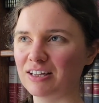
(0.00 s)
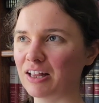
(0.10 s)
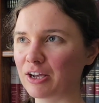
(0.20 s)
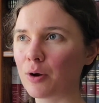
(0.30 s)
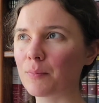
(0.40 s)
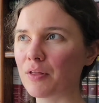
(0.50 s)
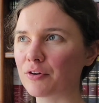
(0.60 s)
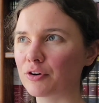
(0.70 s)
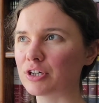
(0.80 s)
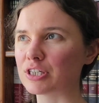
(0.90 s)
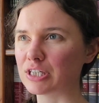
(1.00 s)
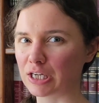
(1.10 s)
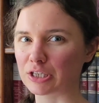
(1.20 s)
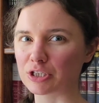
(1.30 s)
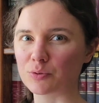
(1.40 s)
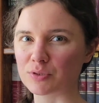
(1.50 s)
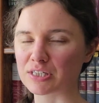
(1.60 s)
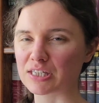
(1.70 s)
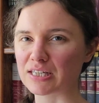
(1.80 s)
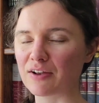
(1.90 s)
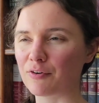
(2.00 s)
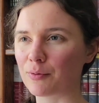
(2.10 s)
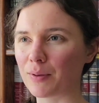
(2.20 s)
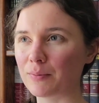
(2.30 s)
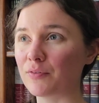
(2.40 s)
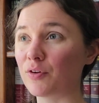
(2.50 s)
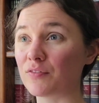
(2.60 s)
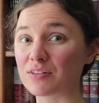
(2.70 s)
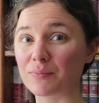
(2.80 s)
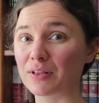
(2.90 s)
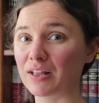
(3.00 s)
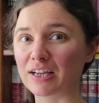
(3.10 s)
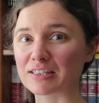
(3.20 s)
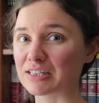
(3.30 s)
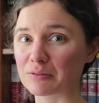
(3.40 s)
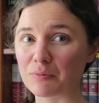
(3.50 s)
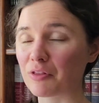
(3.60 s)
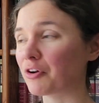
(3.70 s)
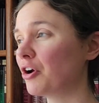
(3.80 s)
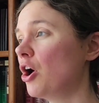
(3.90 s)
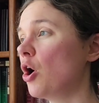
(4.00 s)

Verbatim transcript: like her mother is sick and she wants to save her. Maybe if you have something like a sick mother